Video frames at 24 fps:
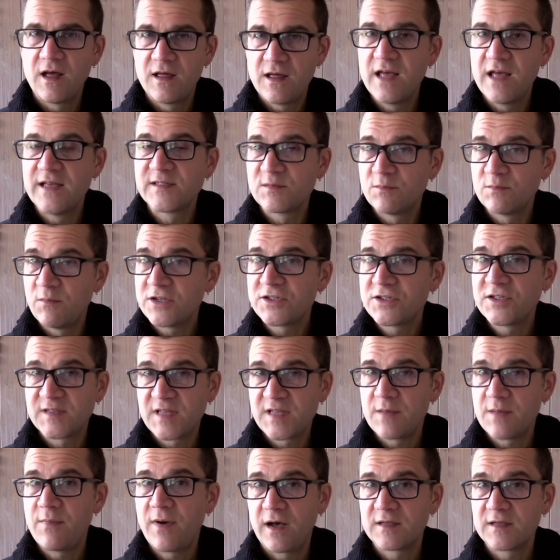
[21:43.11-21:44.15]
as much as
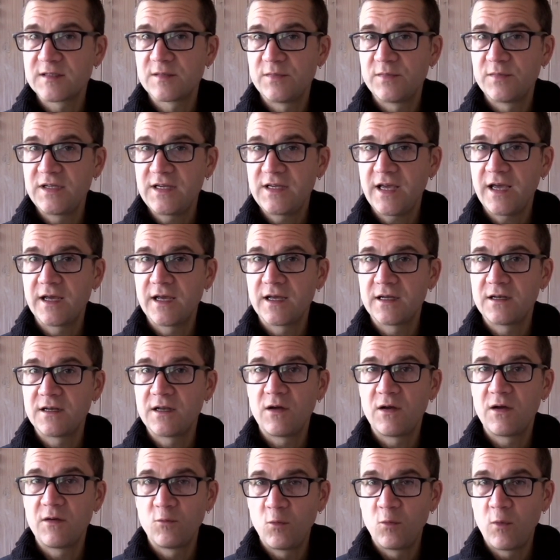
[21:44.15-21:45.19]
they possibly can
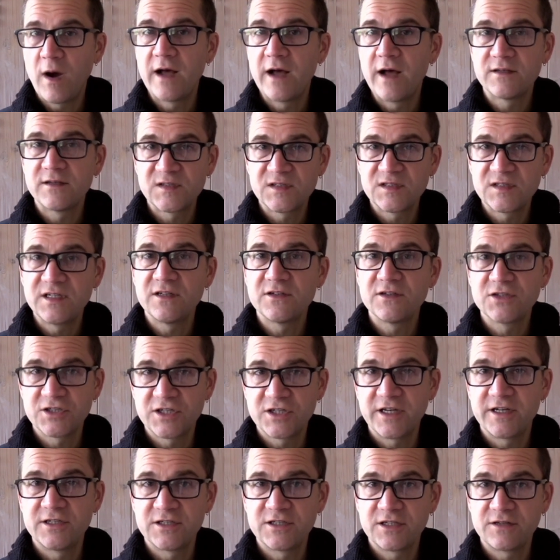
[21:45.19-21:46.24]
while still
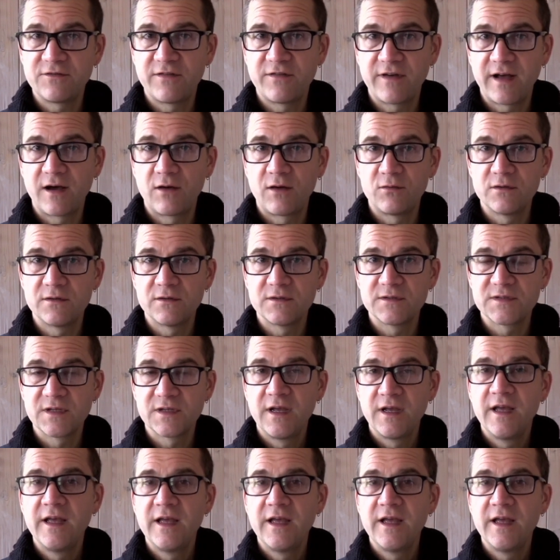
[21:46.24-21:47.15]
changing vowels.